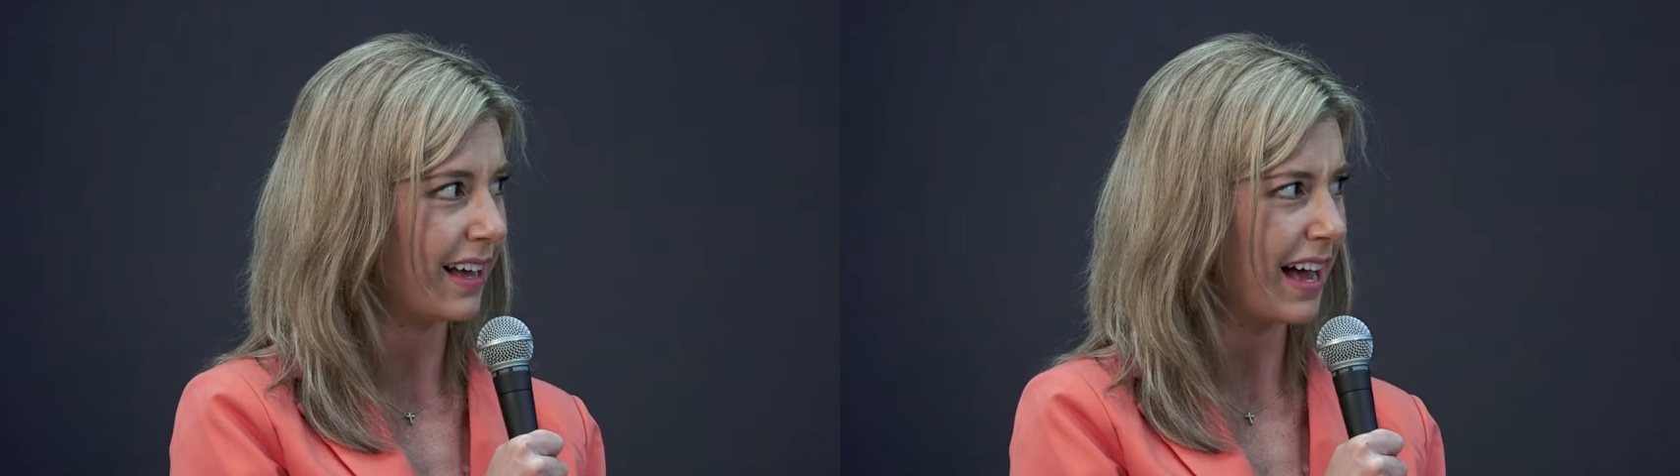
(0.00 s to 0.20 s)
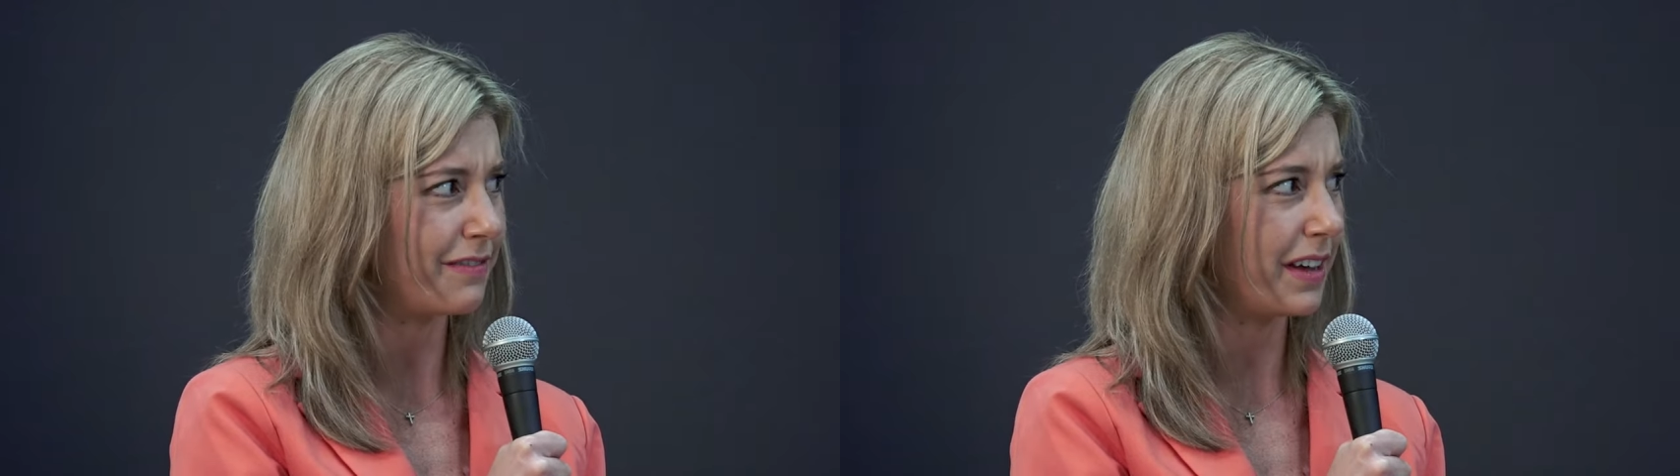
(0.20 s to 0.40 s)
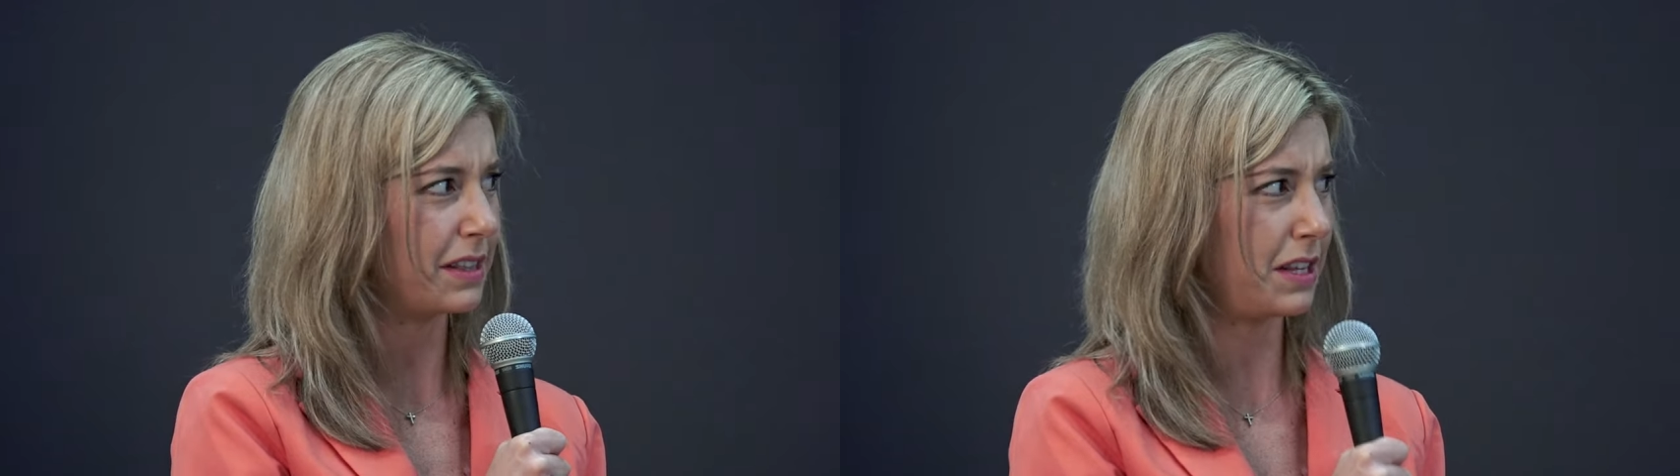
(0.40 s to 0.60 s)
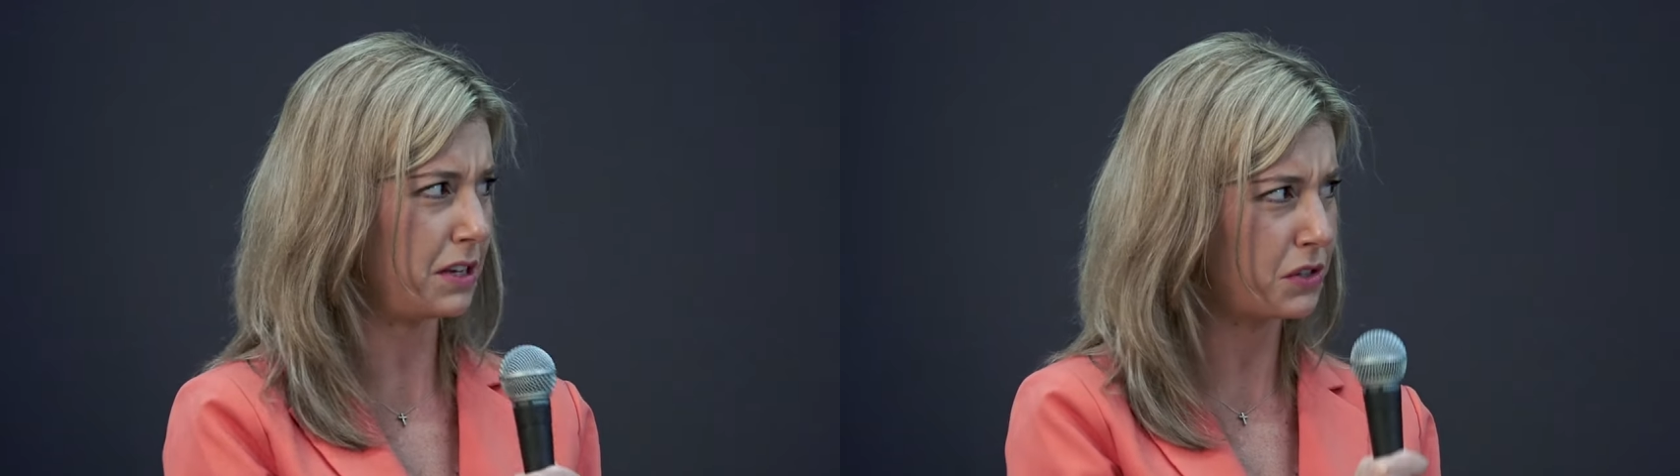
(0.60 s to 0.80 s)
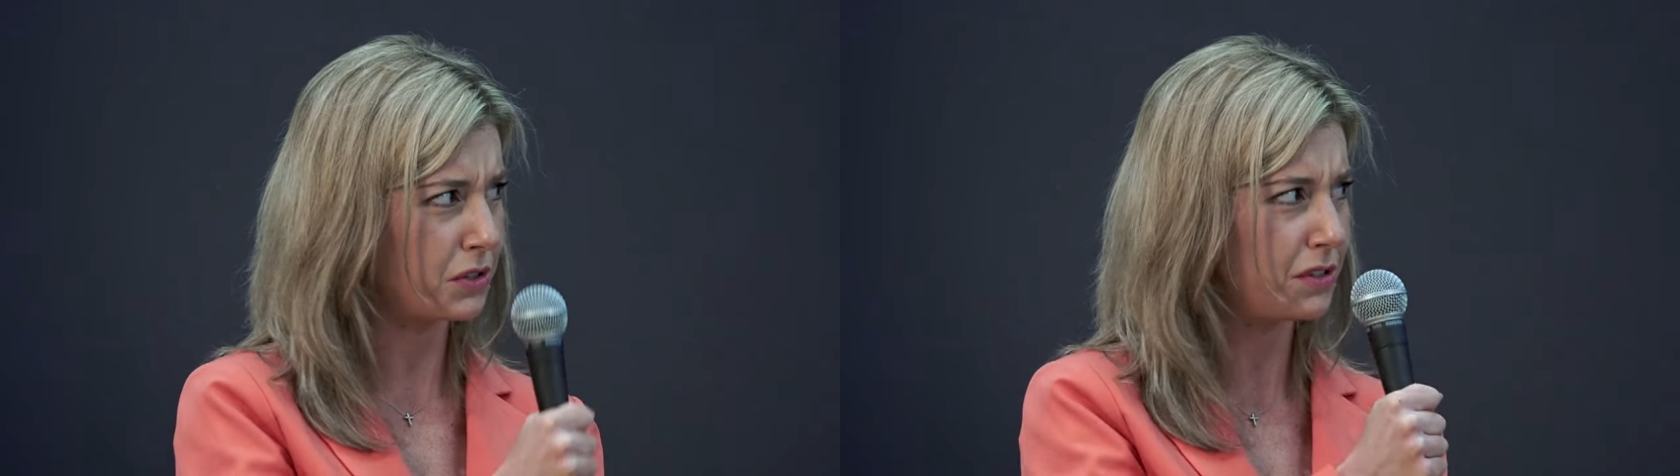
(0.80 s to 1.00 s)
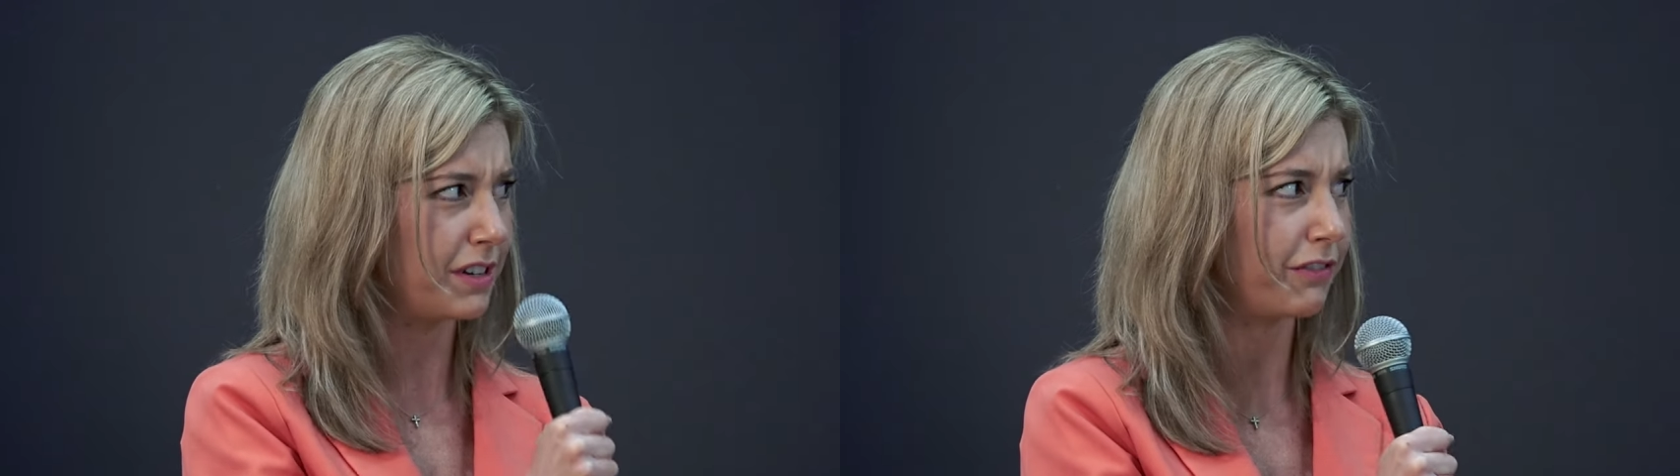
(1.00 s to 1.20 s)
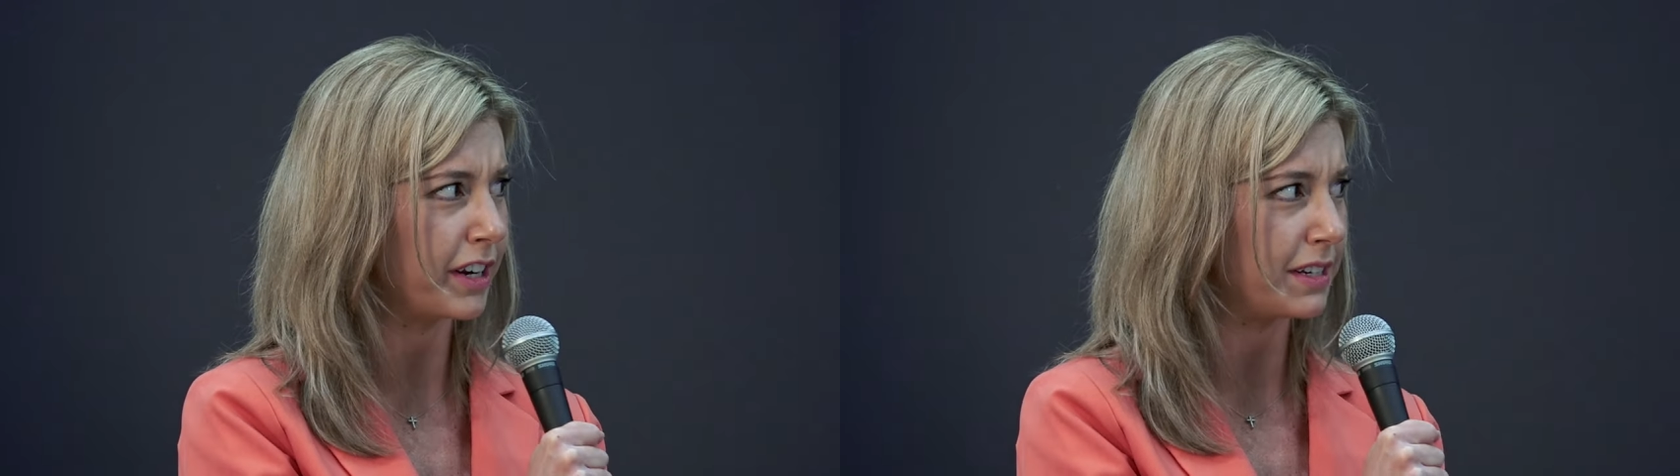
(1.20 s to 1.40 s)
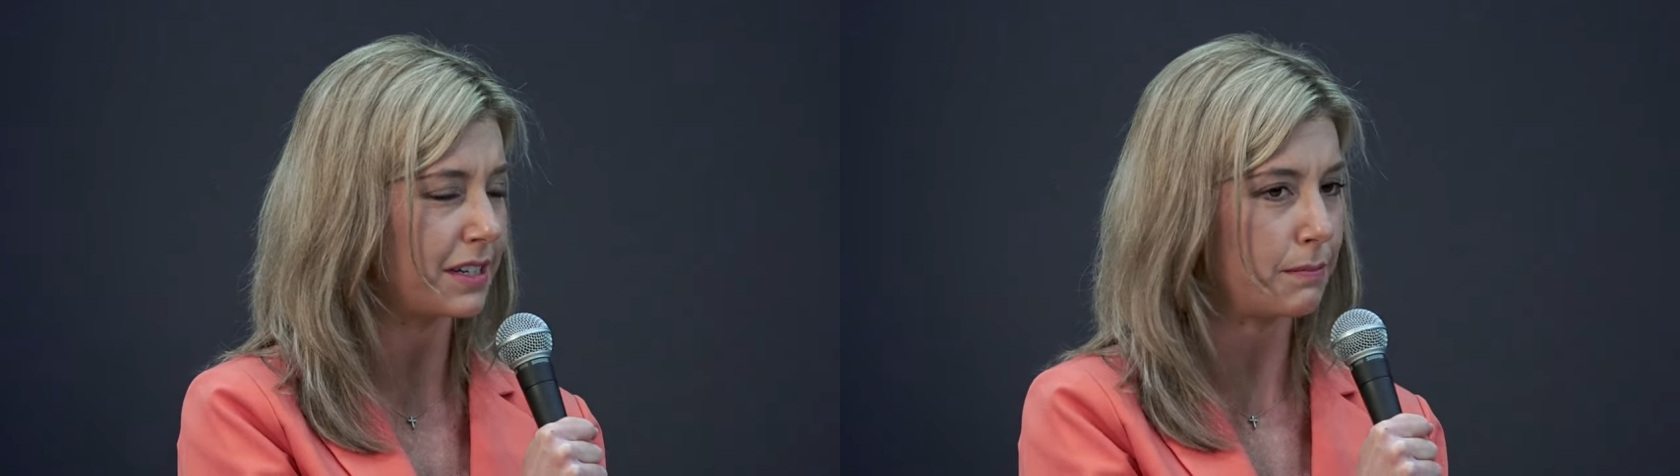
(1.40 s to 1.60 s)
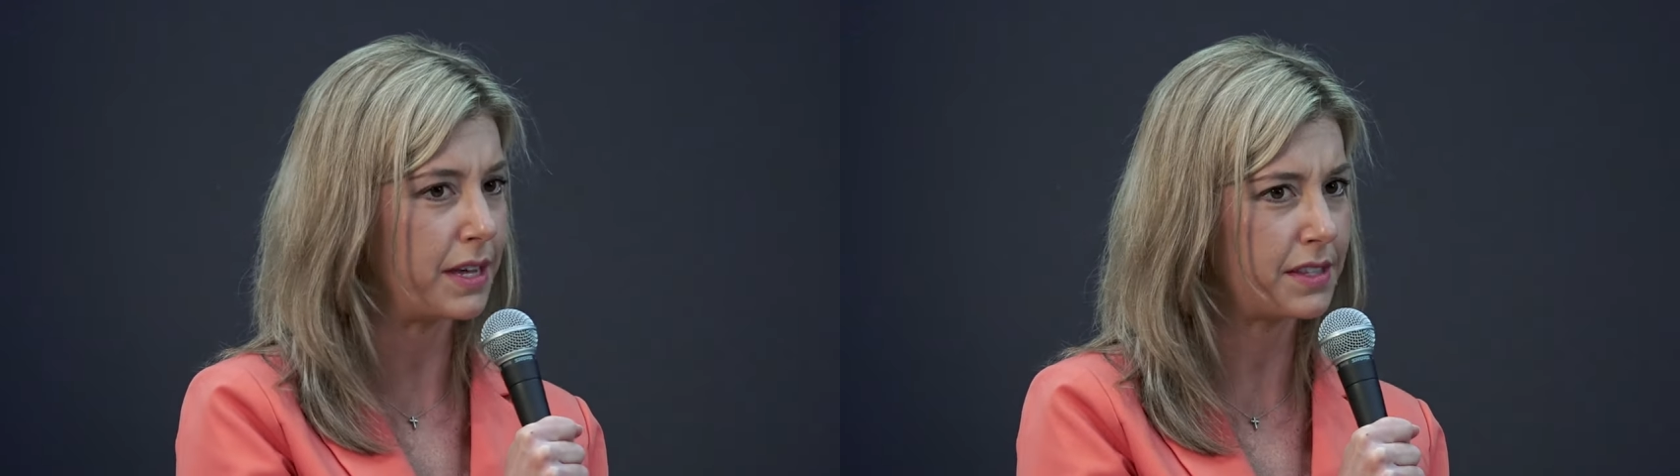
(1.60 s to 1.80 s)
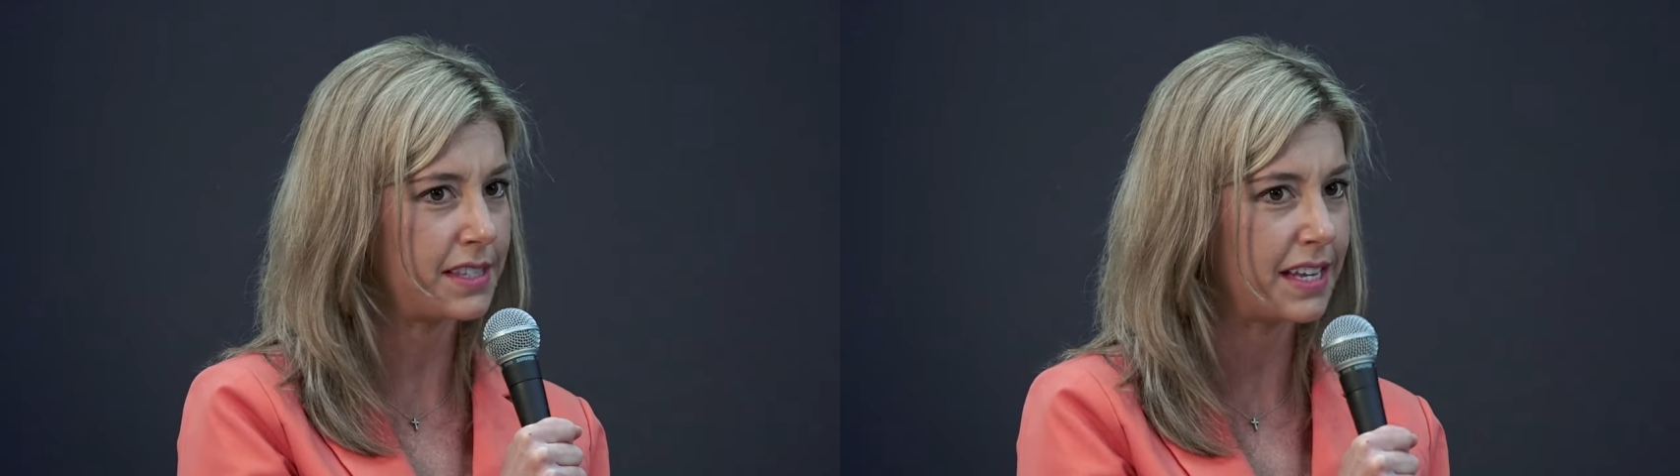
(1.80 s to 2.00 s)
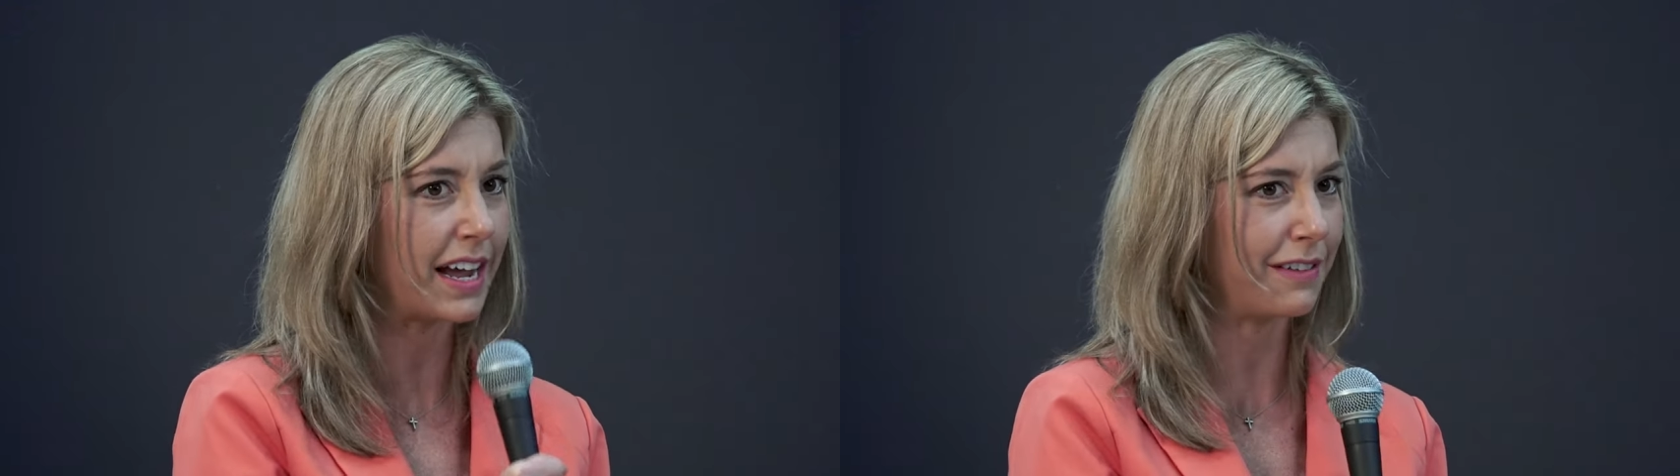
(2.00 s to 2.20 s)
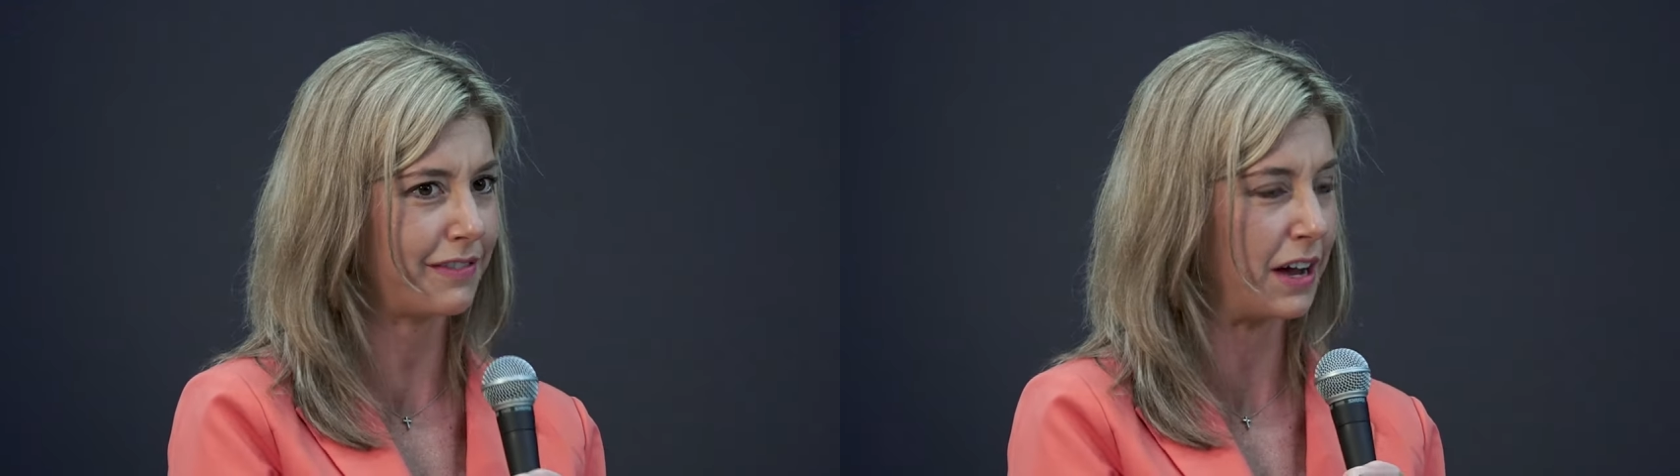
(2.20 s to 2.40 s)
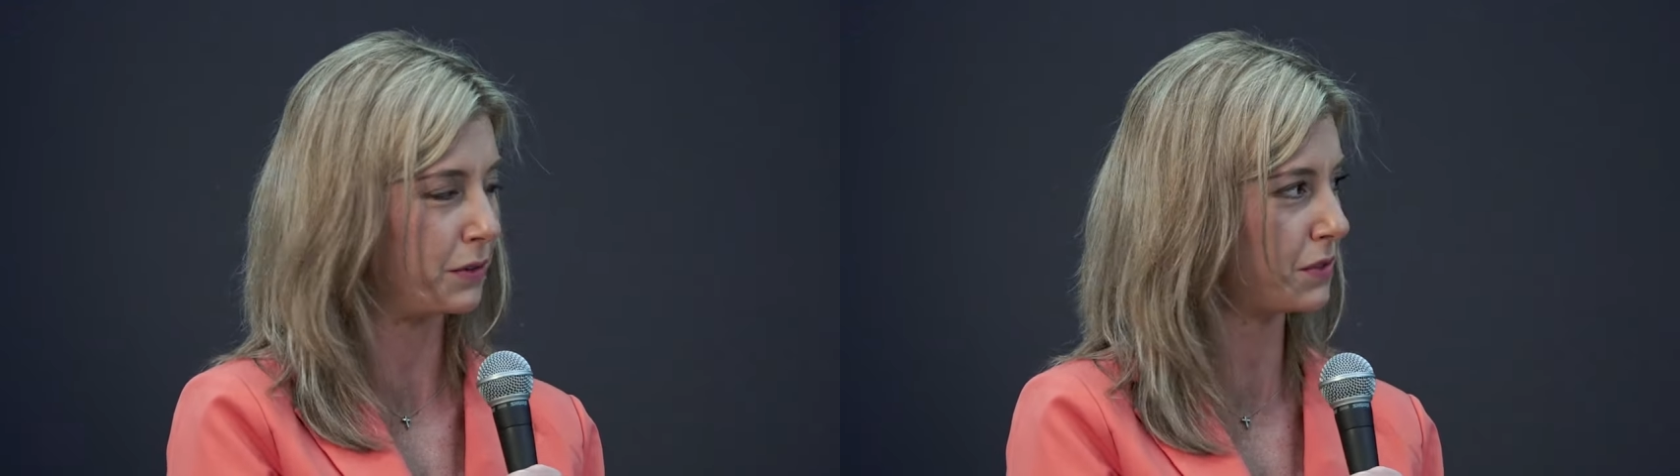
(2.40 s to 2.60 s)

I've, these are different myths that I found.